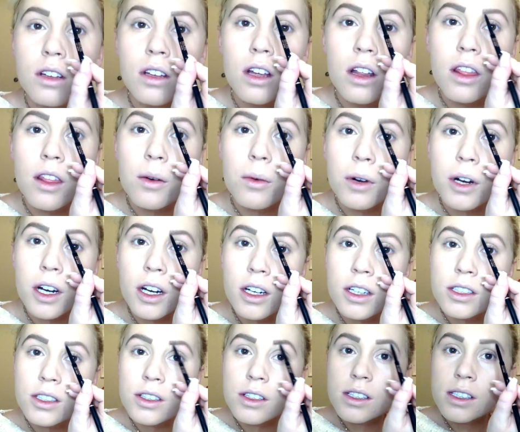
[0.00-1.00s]
And then we're
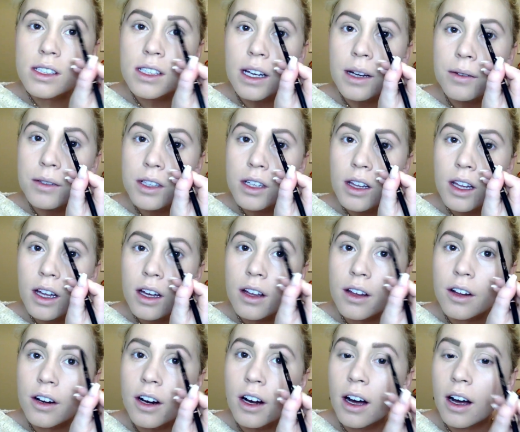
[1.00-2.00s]
gonna do the same to the
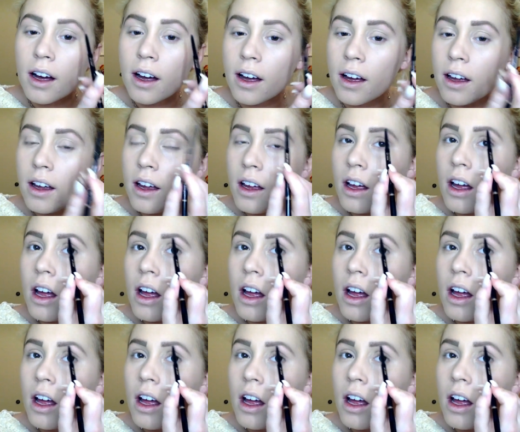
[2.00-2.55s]
other eye.